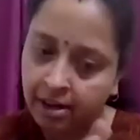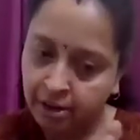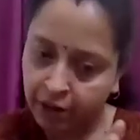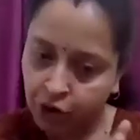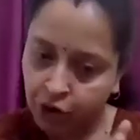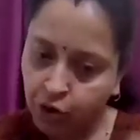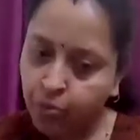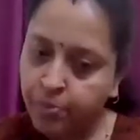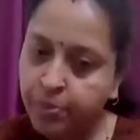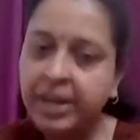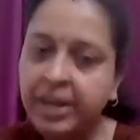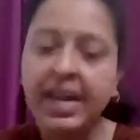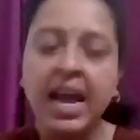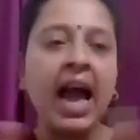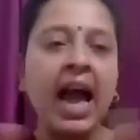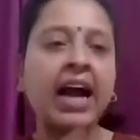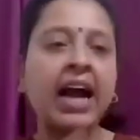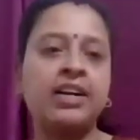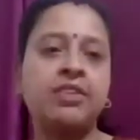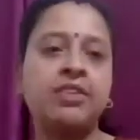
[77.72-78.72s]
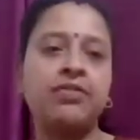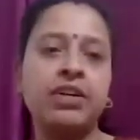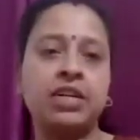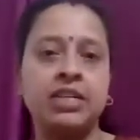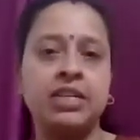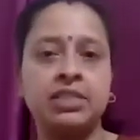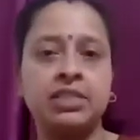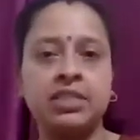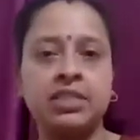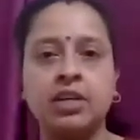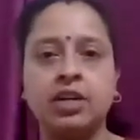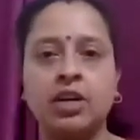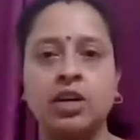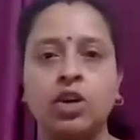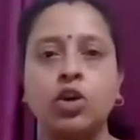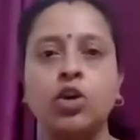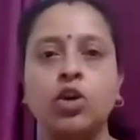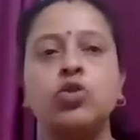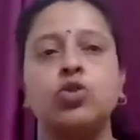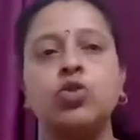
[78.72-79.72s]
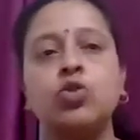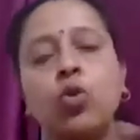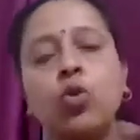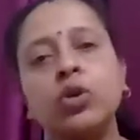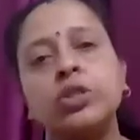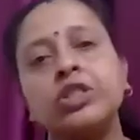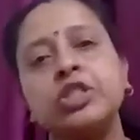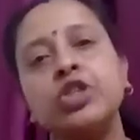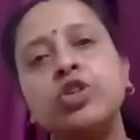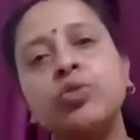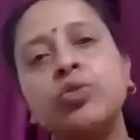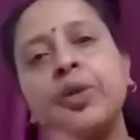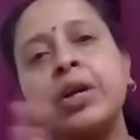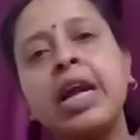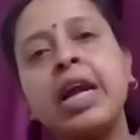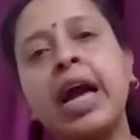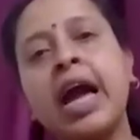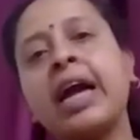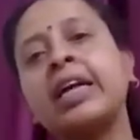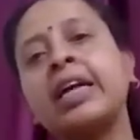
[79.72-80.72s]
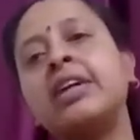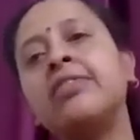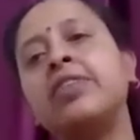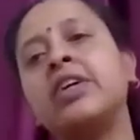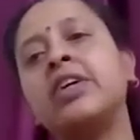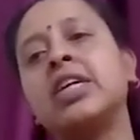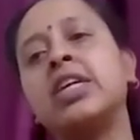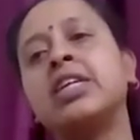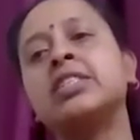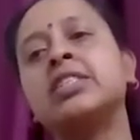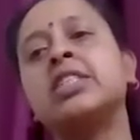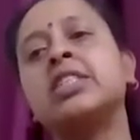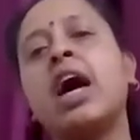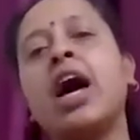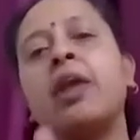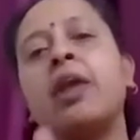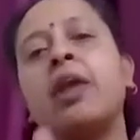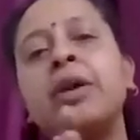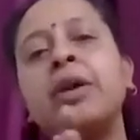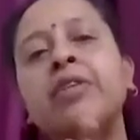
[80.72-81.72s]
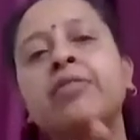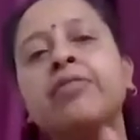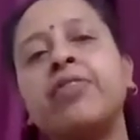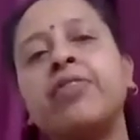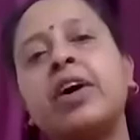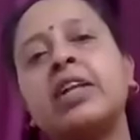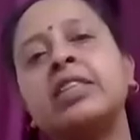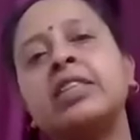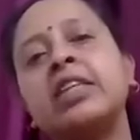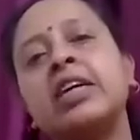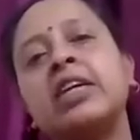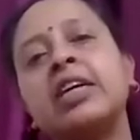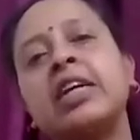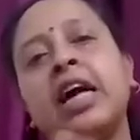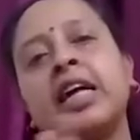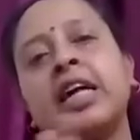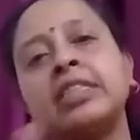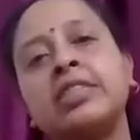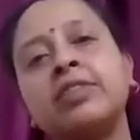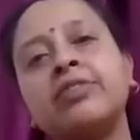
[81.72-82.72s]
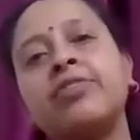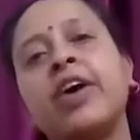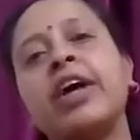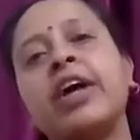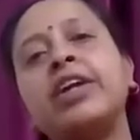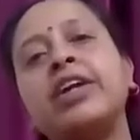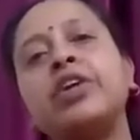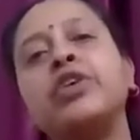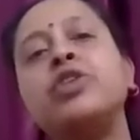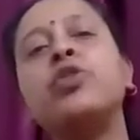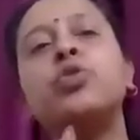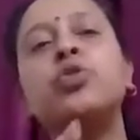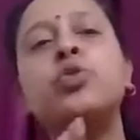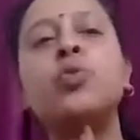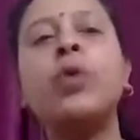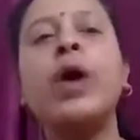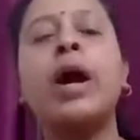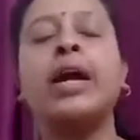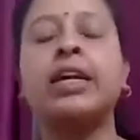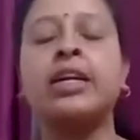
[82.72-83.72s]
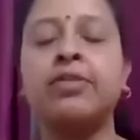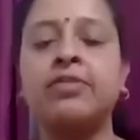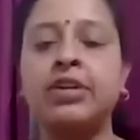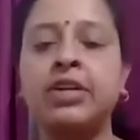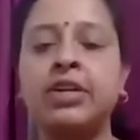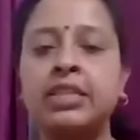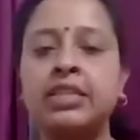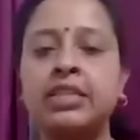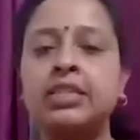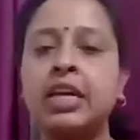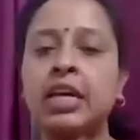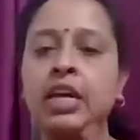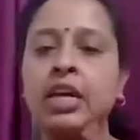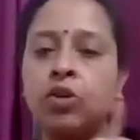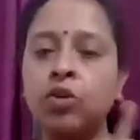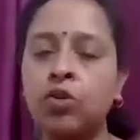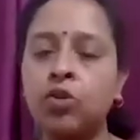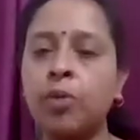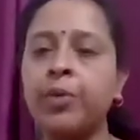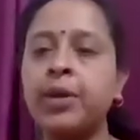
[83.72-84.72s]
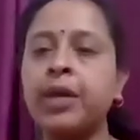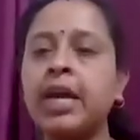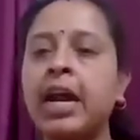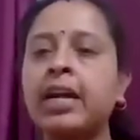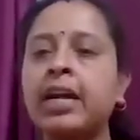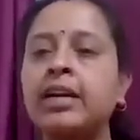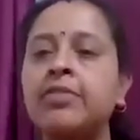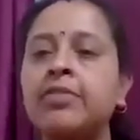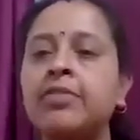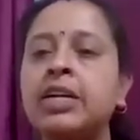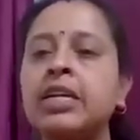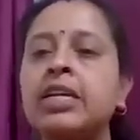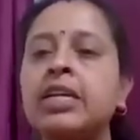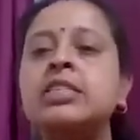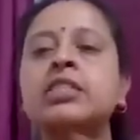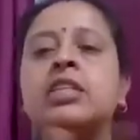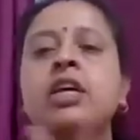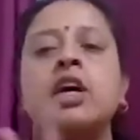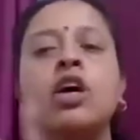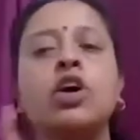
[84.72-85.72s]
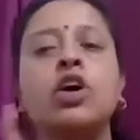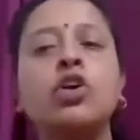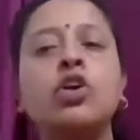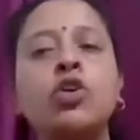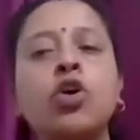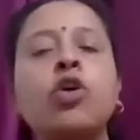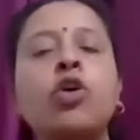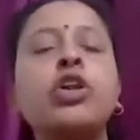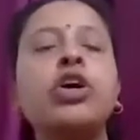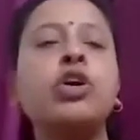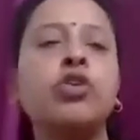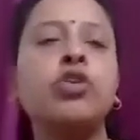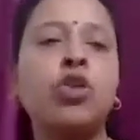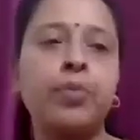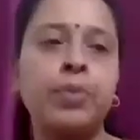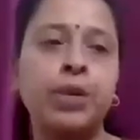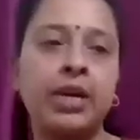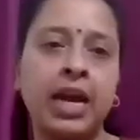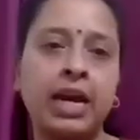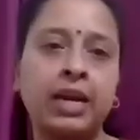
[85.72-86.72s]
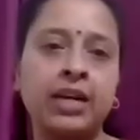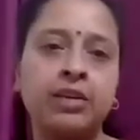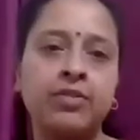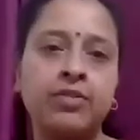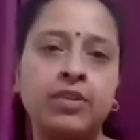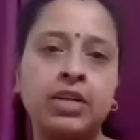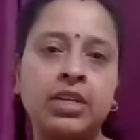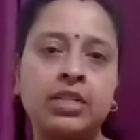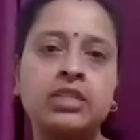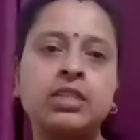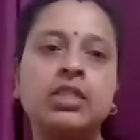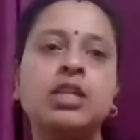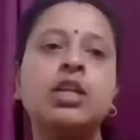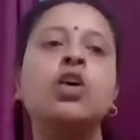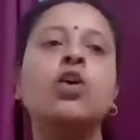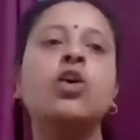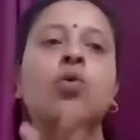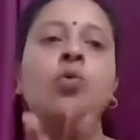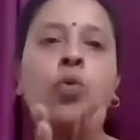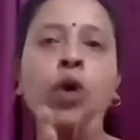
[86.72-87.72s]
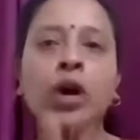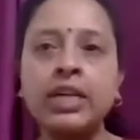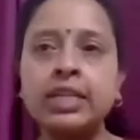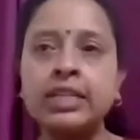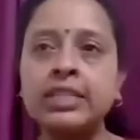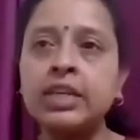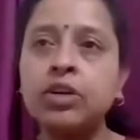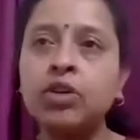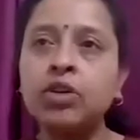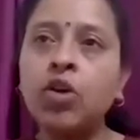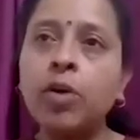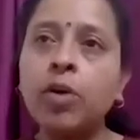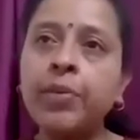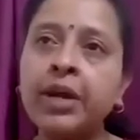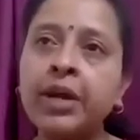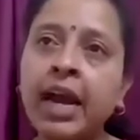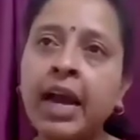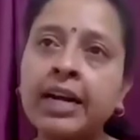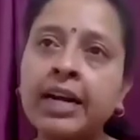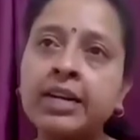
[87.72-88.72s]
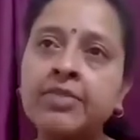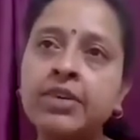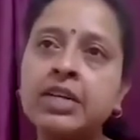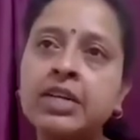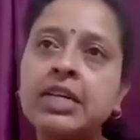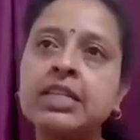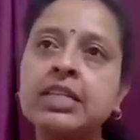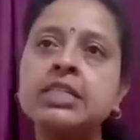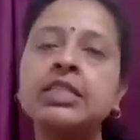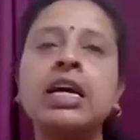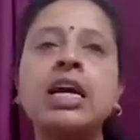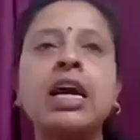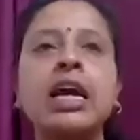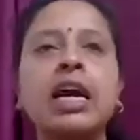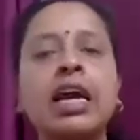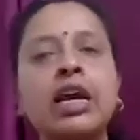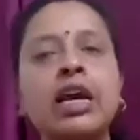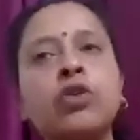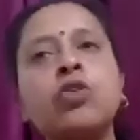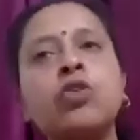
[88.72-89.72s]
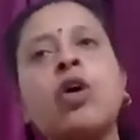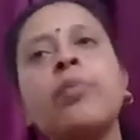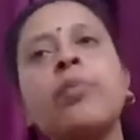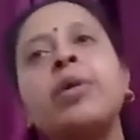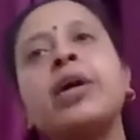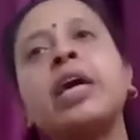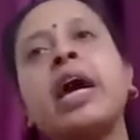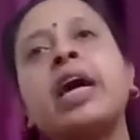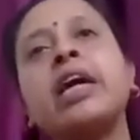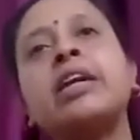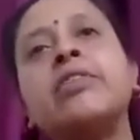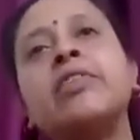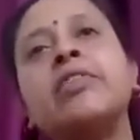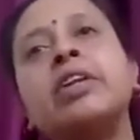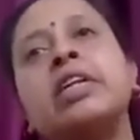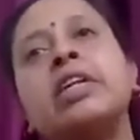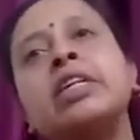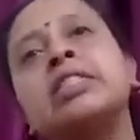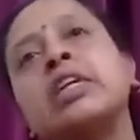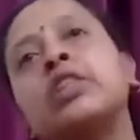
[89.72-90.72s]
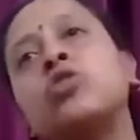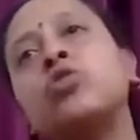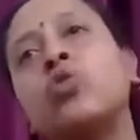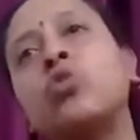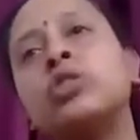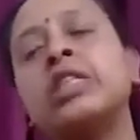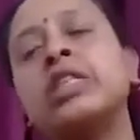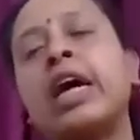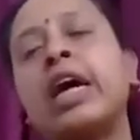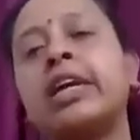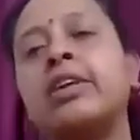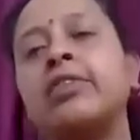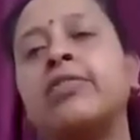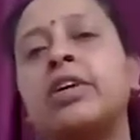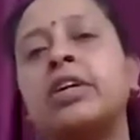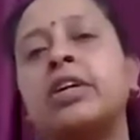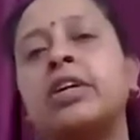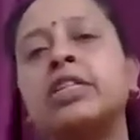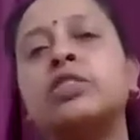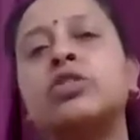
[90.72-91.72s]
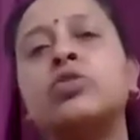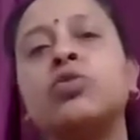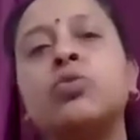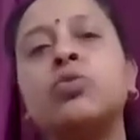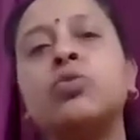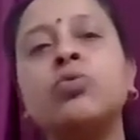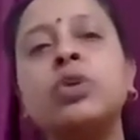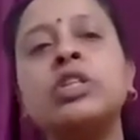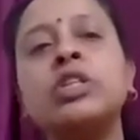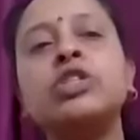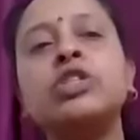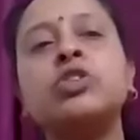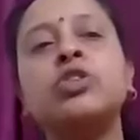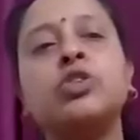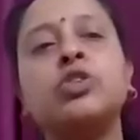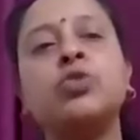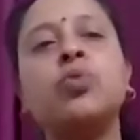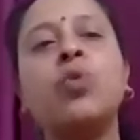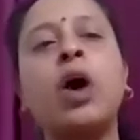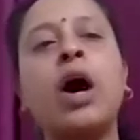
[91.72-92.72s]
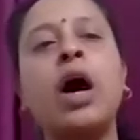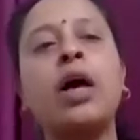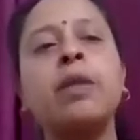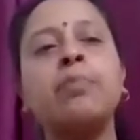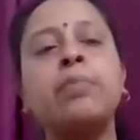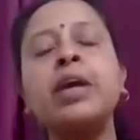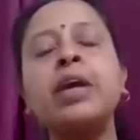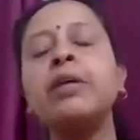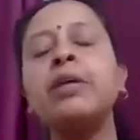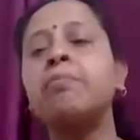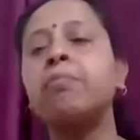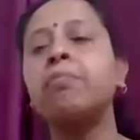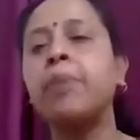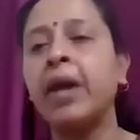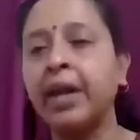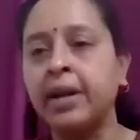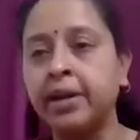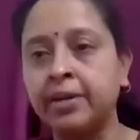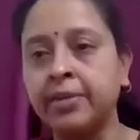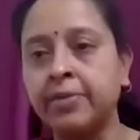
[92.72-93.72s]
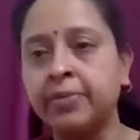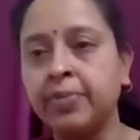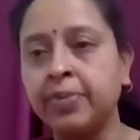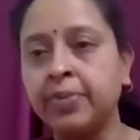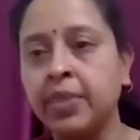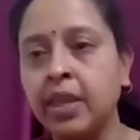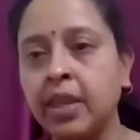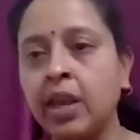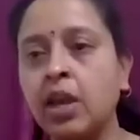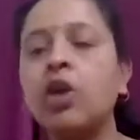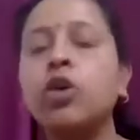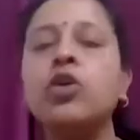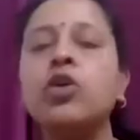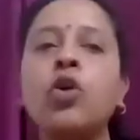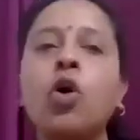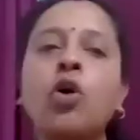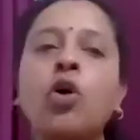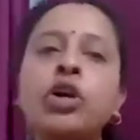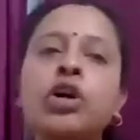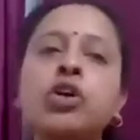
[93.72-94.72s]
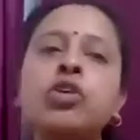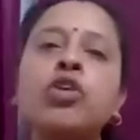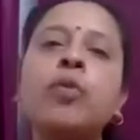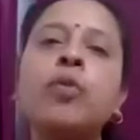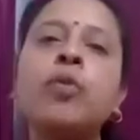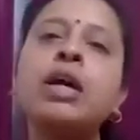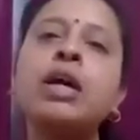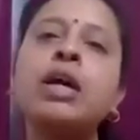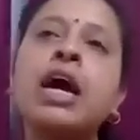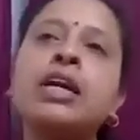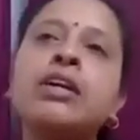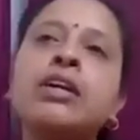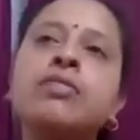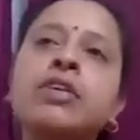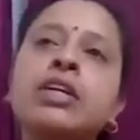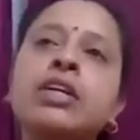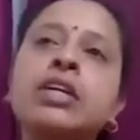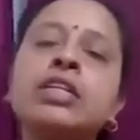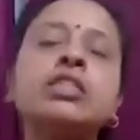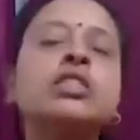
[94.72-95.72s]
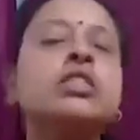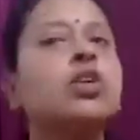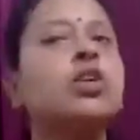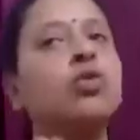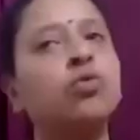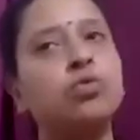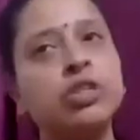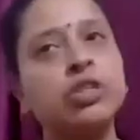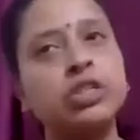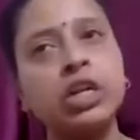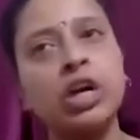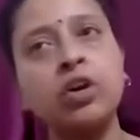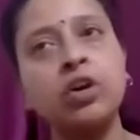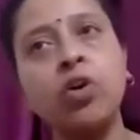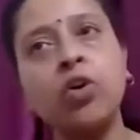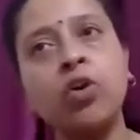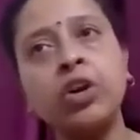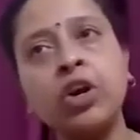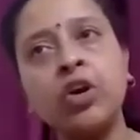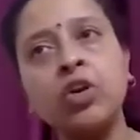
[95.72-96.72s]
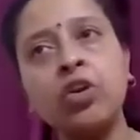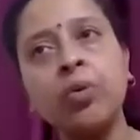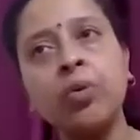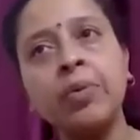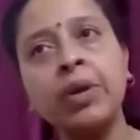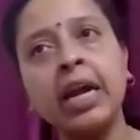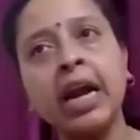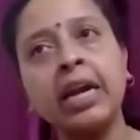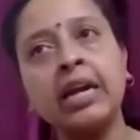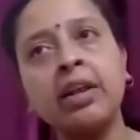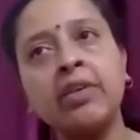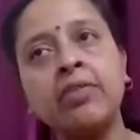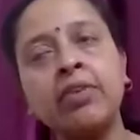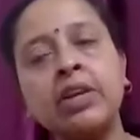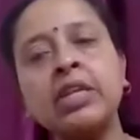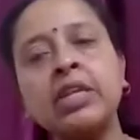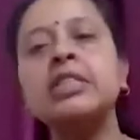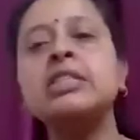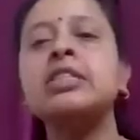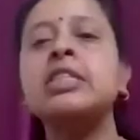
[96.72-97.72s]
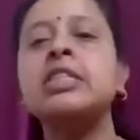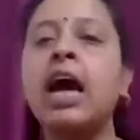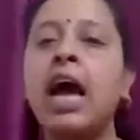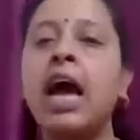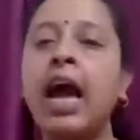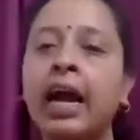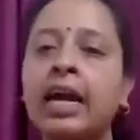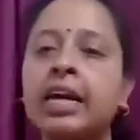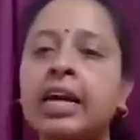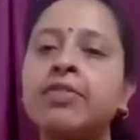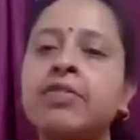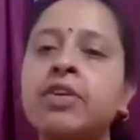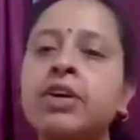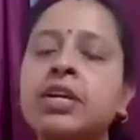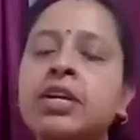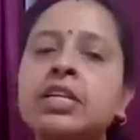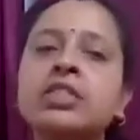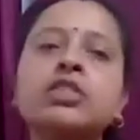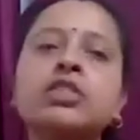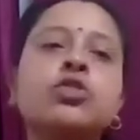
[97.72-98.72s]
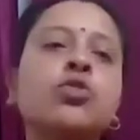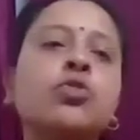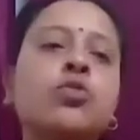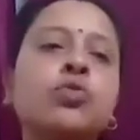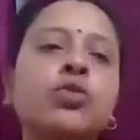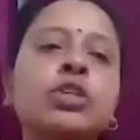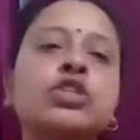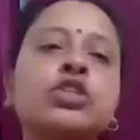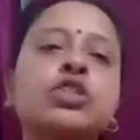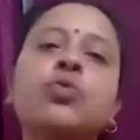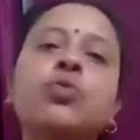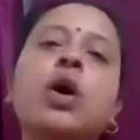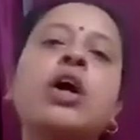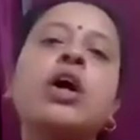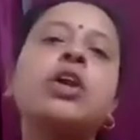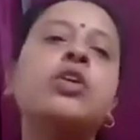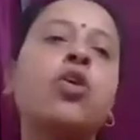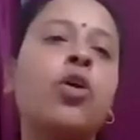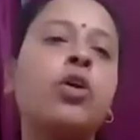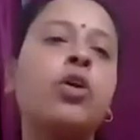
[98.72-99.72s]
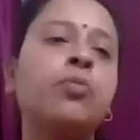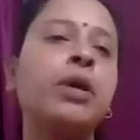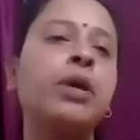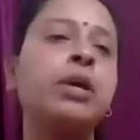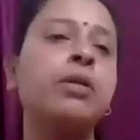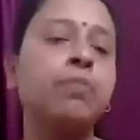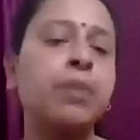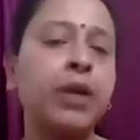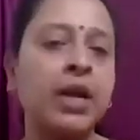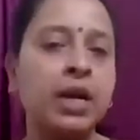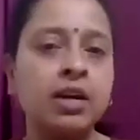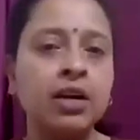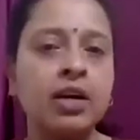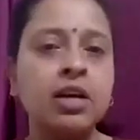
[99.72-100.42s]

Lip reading: human activities. Those human activities are being further classified into two activities: economic activities, non-economic activities. What is economic activities? Economic activities are those activities through which you are being paid. Non-economic activities, which are non-economic activities, the activities through which you are not being paid.